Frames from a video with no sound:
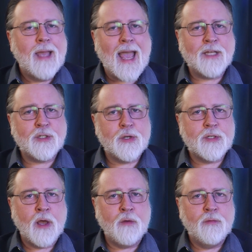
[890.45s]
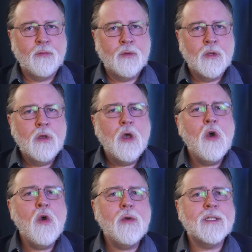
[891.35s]
Ask yourself,
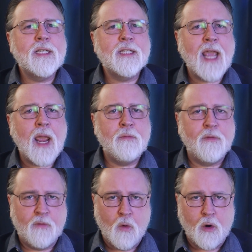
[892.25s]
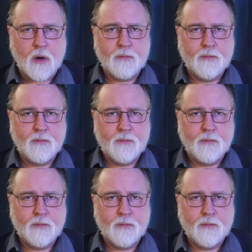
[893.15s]
who is this game for?